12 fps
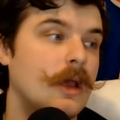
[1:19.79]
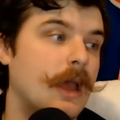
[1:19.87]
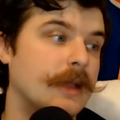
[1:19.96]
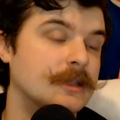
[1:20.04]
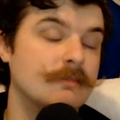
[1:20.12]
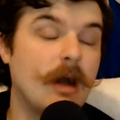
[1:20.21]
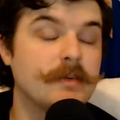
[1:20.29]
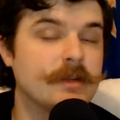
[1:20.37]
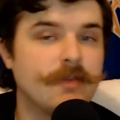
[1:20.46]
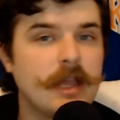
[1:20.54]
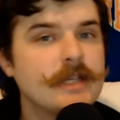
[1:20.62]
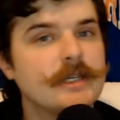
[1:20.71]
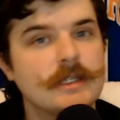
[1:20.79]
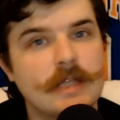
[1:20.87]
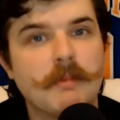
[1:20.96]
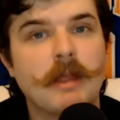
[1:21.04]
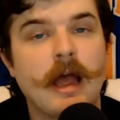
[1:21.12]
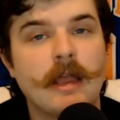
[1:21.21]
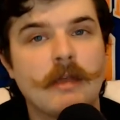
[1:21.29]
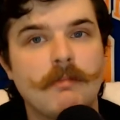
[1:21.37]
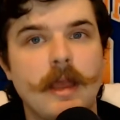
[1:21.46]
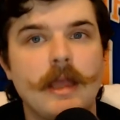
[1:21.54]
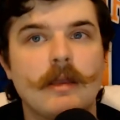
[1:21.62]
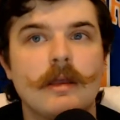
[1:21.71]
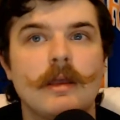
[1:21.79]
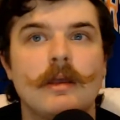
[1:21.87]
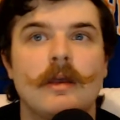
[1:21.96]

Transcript: And some observations I can make